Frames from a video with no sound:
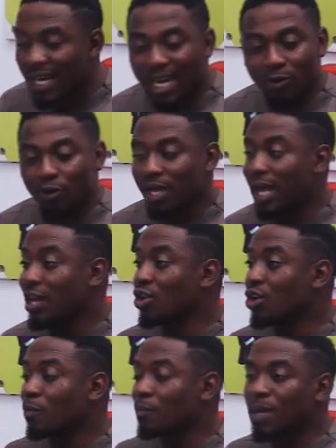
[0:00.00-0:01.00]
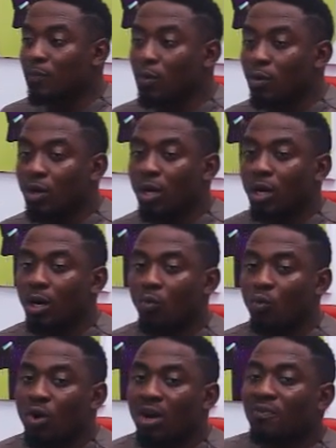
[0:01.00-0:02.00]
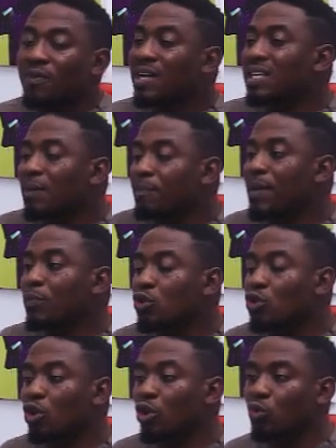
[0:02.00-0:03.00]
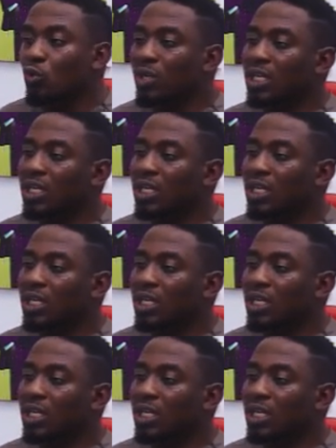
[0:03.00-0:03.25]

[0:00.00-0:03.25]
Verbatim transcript: I know there are a lot of people. One of the things that people do not do,